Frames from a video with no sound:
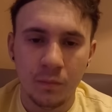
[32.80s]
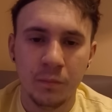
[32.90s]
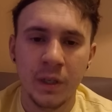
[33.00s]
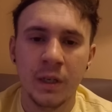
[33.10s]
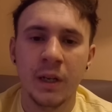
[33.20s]

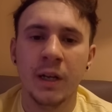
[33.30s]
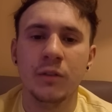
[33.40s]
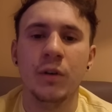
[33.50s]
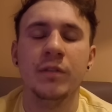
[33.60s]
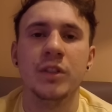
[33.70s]
meaning I had to
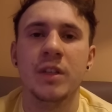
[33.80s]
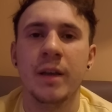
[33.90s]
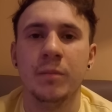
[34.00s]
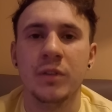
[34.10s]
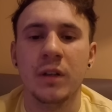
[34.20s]
have a
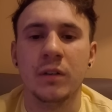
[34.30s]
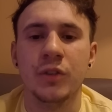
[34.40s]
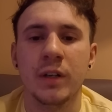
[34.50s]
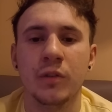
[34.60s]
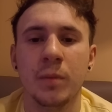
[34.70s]
stem cell
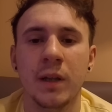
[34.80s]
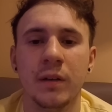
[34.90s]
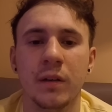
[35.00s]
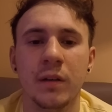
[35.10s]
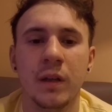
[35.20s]
transplant.
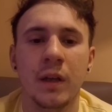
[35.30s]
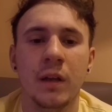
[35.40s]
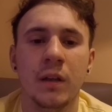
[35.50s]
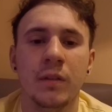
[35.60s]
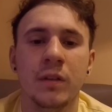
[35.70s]

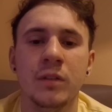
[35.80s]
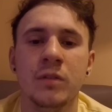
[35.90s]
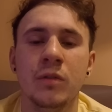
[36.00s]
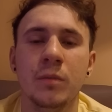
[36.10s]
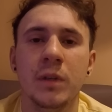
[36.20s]
This is
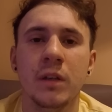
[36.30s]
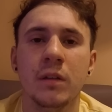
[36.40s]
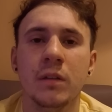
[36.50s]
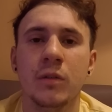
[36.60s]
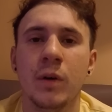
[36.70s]
normally
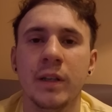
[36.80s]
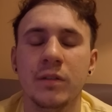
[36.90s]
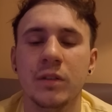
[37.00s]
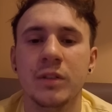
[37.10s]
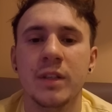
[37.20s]
quite
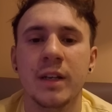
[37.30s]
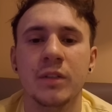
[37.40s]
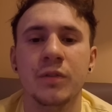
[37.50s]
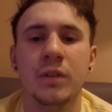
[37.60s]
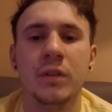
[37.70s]

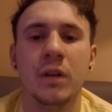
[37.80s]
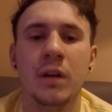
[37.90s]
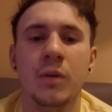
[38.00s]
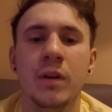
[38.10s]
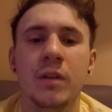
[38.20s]
successful,
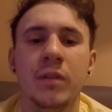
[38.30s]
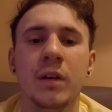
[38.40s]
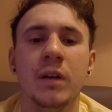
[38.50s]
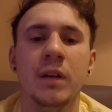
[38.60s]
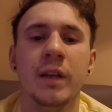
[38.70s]

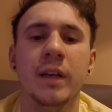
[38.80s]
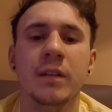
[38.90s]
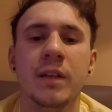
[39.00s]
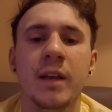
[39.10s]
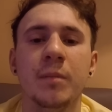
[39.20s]
however, again
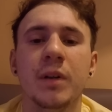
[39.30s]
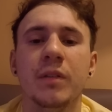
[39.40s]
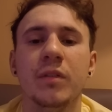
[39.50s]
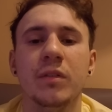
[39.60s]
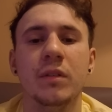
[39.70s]
10
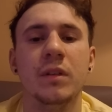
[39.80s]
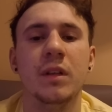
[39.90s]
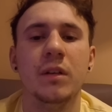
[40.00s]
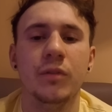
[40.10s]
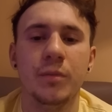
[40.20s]
months
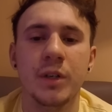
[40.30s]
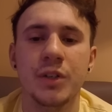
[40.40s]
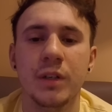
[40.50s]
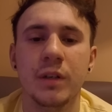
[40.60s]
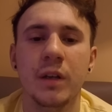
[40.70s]
in
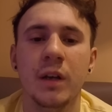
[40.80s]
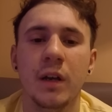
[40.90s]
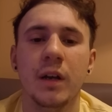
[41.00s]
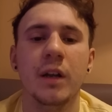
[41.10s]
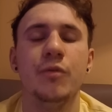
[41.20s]
remission
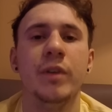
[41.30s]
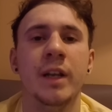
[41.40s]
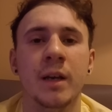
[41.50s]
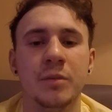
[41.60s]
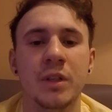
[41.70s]
and I
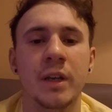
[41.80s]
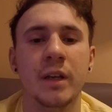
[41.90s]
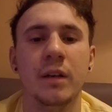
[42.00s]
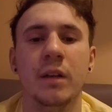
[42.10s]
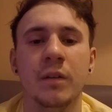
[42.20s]
relapsed
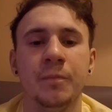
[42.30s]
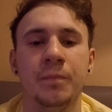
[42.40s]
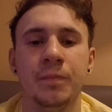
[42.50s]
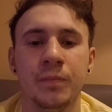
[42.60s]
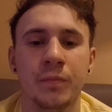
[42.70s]
again.
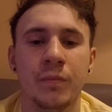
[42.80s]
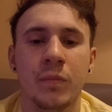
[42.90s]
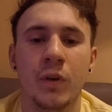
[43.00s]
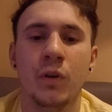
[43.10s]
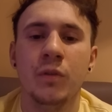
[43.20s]

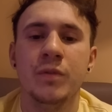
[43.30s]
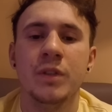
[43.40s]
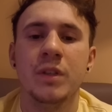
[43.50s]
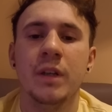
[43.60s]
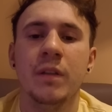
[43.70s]

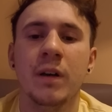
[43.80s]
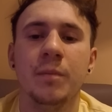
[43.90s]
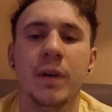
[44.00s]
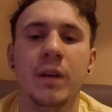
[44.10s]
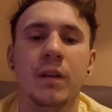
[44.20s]
Obviously, that
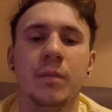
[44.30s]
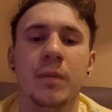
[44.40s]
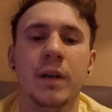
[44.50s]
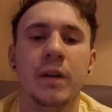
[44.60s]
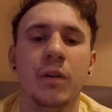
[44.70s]
meant
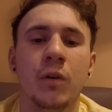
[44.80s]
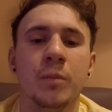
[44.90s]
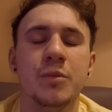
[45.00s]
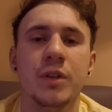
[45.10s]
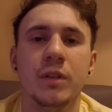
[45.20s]
my
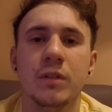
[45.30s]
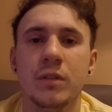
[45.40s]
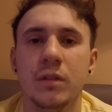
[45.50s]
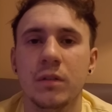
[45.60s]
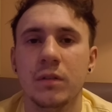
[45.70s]

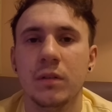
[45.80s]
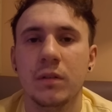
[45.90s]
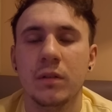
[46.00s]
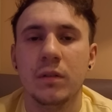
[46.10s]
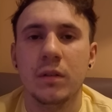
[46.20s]
options
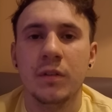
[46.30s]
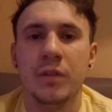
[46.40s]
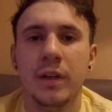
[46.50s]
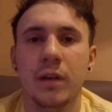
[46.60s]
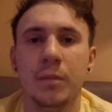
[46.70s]

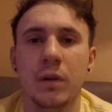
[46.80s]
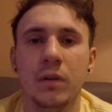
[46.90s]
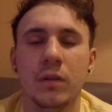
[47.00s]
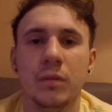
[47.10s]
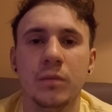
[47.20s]

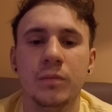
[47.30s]
available